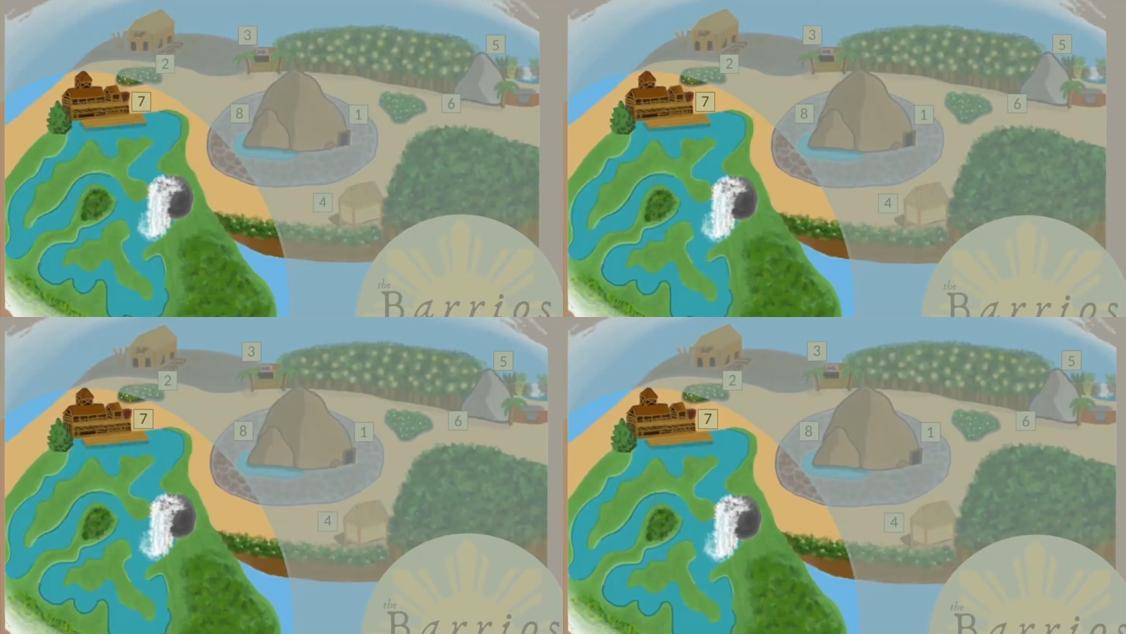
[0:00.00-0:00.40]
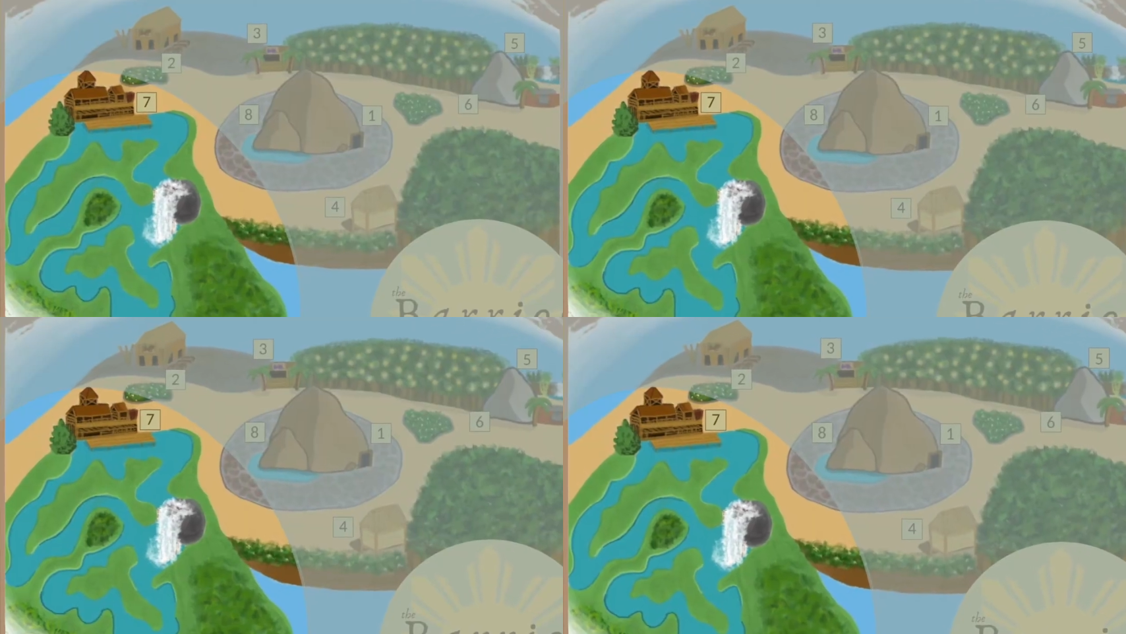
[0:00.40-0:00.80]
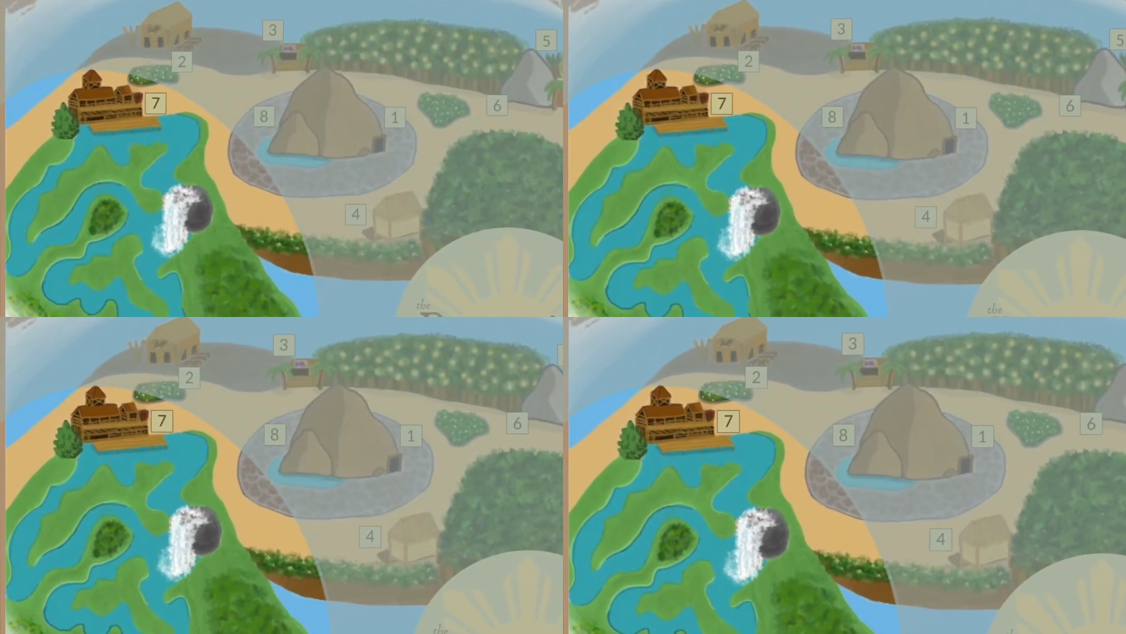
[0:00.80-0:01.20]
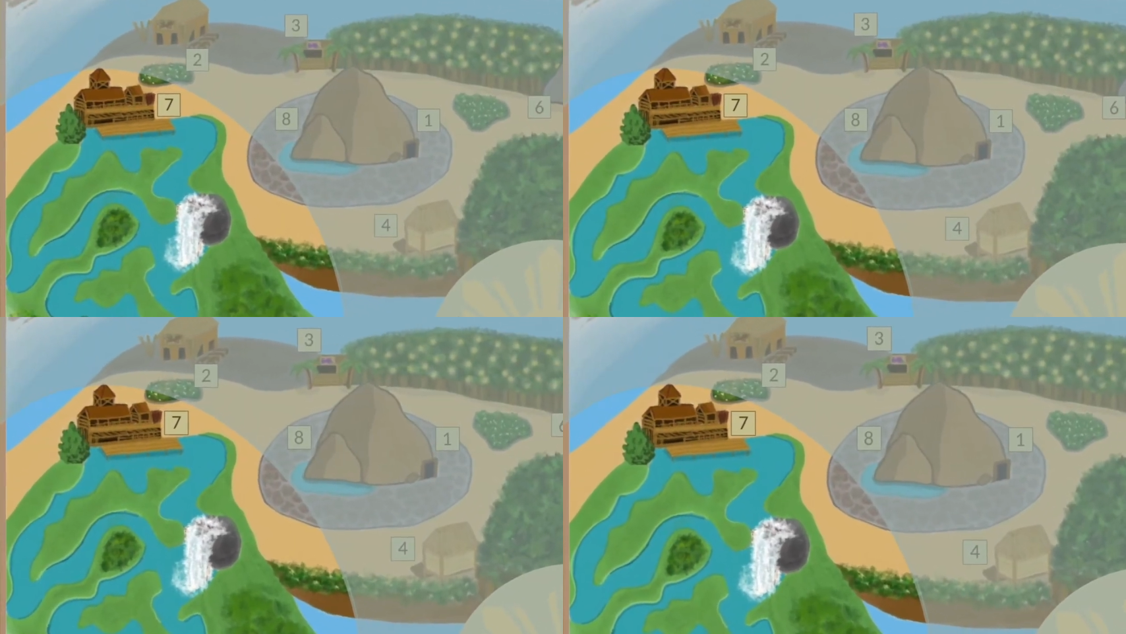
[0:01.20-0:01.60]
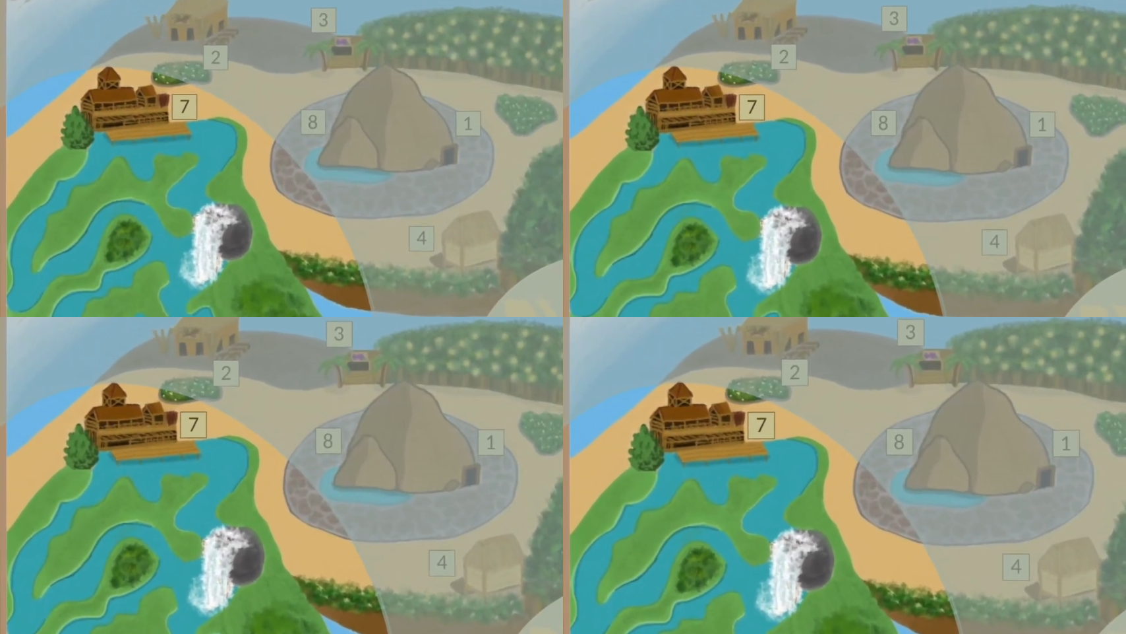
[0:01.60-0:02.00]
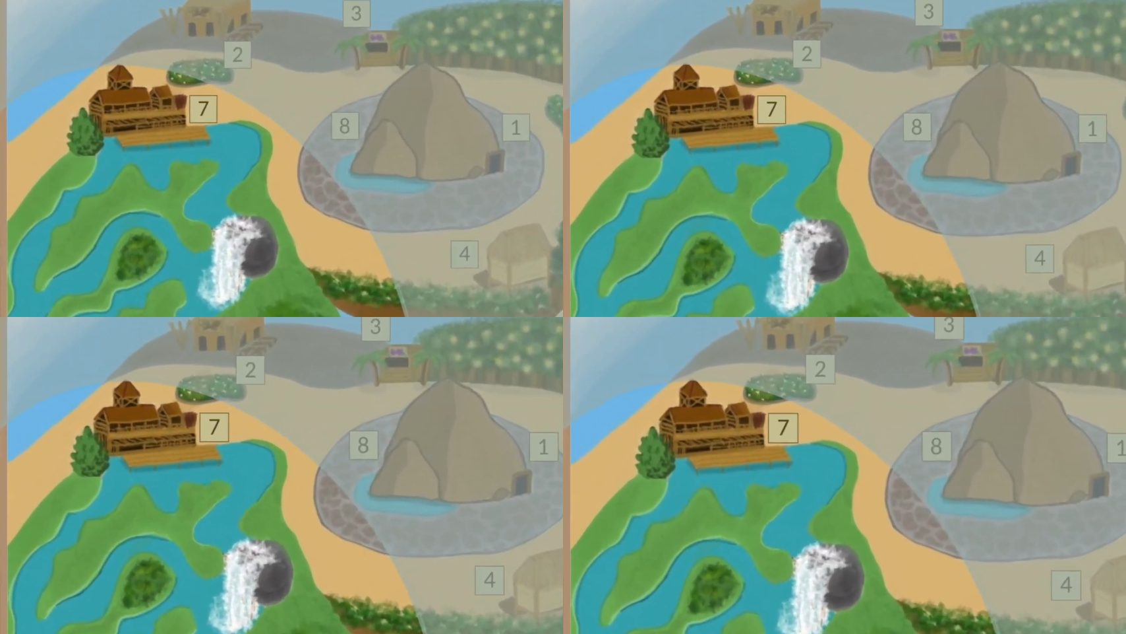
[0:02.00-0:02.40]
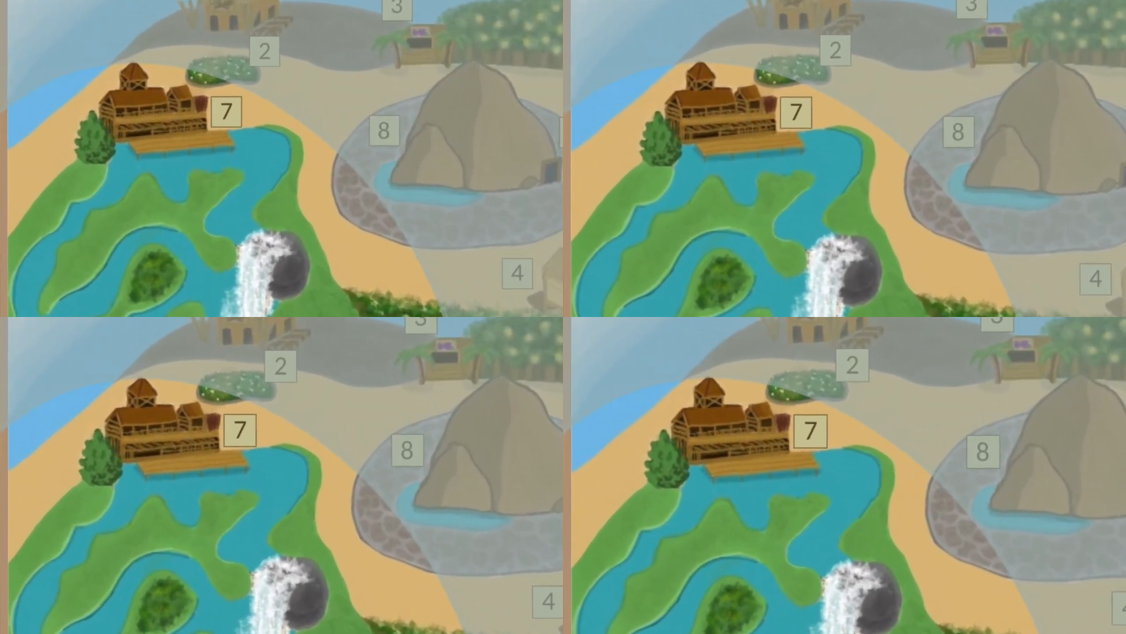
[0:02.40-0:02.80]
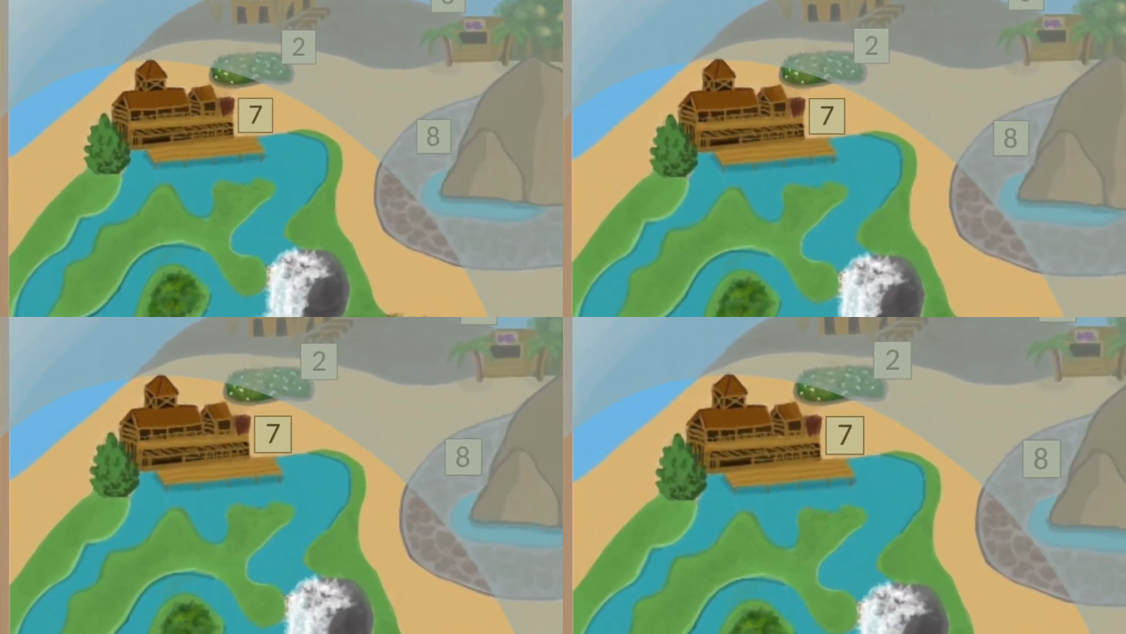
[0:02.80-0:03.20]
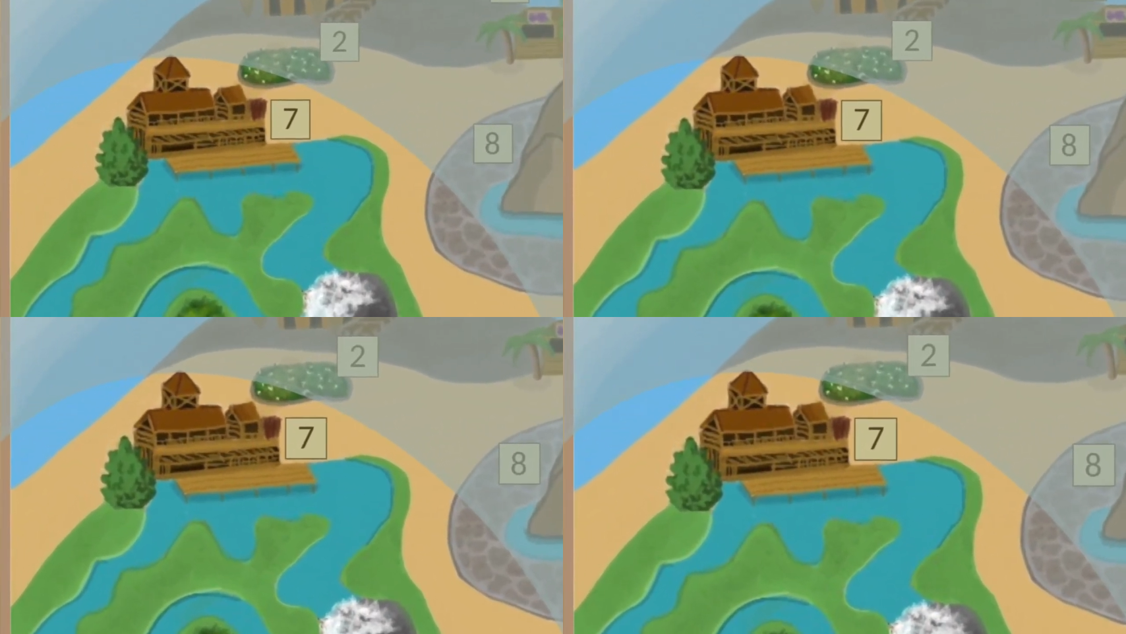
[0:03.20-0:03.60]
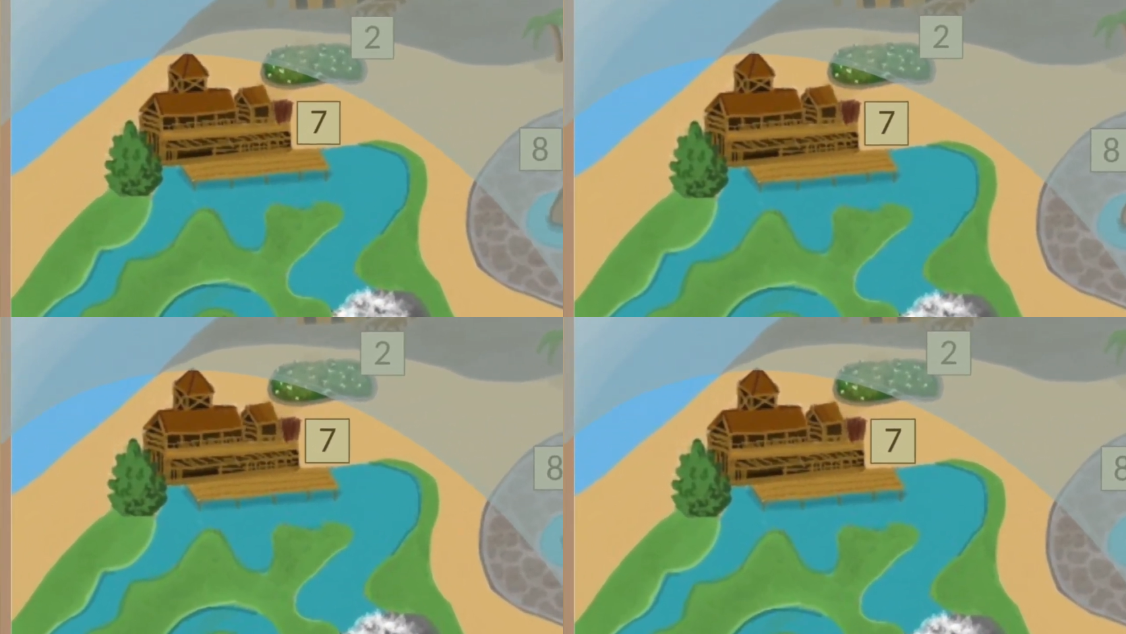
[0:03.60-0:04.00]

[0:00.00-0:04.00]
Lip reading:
[unreadable: no face in view]